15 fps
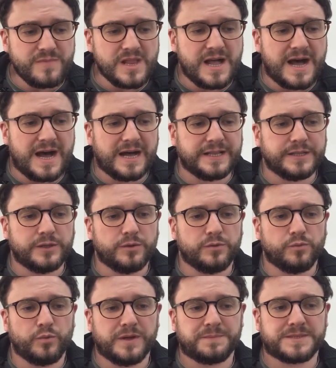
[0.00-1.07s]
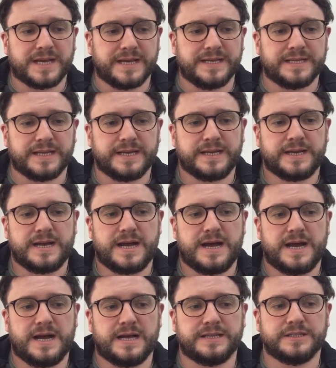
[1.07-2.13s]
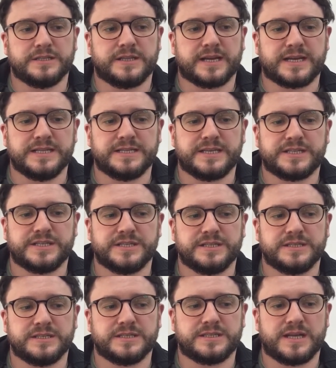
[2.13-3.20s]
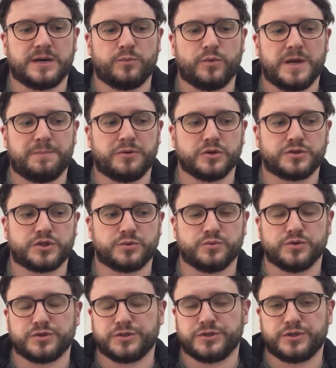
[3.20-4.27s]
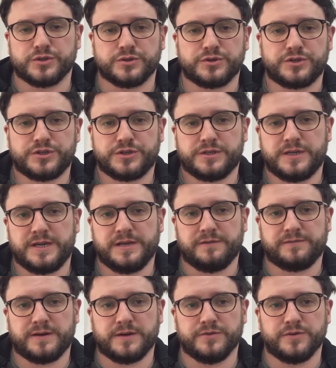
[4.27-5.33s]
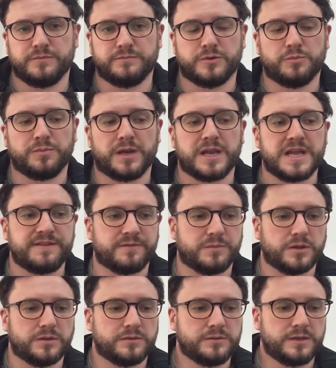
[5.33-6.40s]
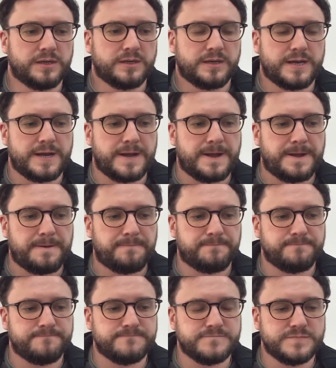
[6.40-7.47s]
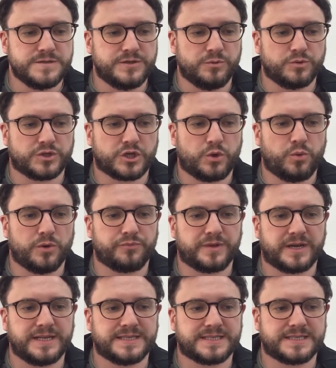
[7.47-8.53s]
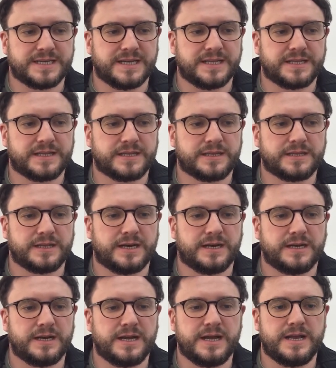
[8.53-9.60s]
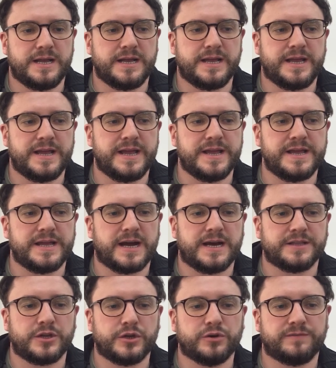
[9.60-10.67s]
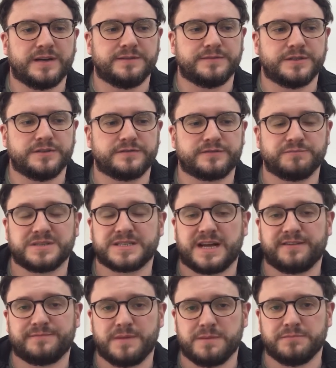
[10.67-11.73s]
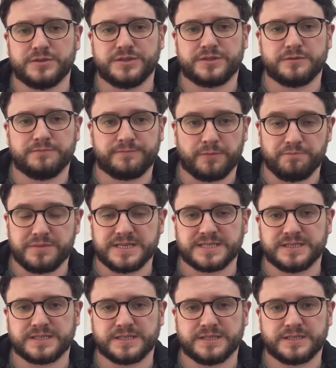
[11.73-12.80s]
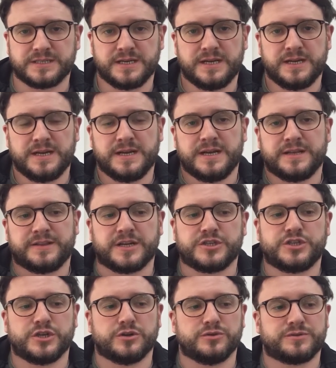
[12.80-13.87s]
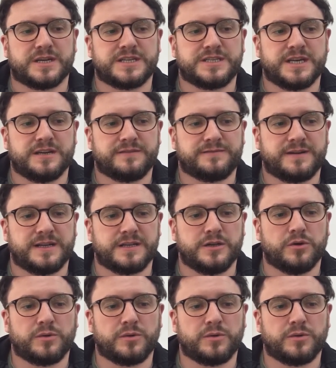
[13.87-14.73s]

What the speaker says: and we obtained it. And the conditions that were put towards the judge, he found them unbelievable. There was a quote that he'd said that he had enough evidence from staff members and from businesses that showed that Jeff had no